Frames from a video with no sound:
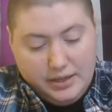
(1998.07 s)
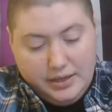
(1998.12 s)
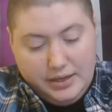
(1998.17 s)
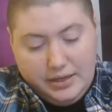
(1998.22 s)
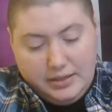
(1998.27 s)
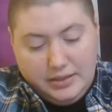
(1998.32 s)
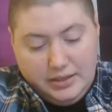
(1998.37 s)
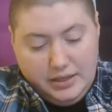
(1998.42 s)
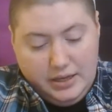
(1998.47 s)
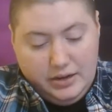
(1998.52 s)

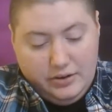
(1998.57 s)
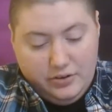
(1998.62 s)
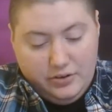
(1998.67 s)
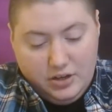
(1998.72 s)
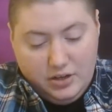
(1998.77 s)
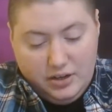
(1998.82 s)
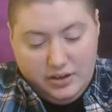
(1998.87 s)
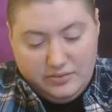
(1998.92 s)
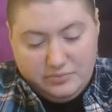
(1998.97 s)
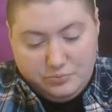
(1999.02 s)
in the
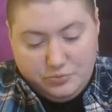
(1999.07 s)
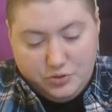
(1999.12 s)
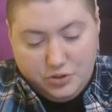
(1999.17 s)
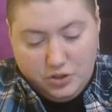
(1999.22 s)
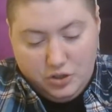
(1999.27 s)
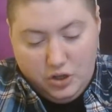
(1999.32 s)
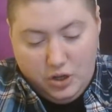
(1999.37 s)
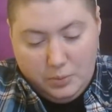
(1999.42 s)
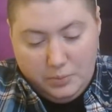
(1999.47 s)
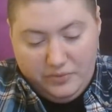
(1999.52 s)
era of
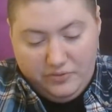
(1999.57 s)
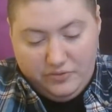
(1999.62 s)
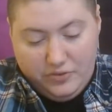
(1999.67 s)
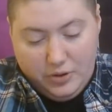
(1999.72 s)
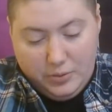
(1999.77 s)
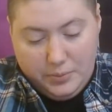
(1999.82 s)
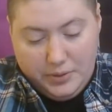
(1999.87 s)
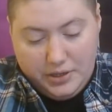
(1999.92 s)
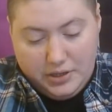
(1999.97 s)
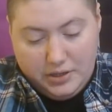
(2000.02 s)
brutal
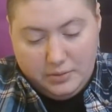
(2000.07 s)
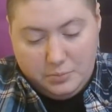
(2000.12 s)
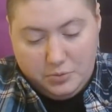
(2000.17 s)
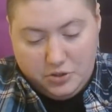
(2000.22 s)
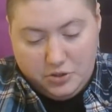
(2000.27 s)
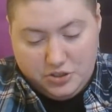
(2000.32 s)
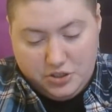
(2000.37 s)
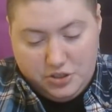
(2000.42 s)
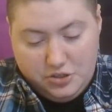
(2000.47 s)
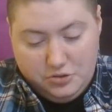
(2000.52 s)
homophobic
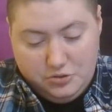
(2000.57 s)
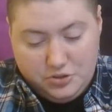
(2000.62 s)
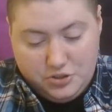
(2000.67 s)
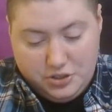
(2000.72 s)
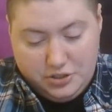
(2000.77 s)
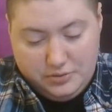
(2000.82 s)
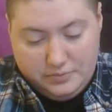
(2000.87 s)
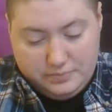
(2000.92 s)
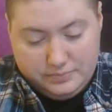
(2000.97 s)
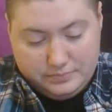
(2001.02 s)

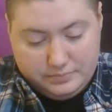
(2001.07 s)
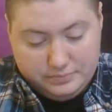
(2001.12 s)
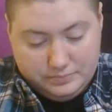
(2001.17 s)
persecution.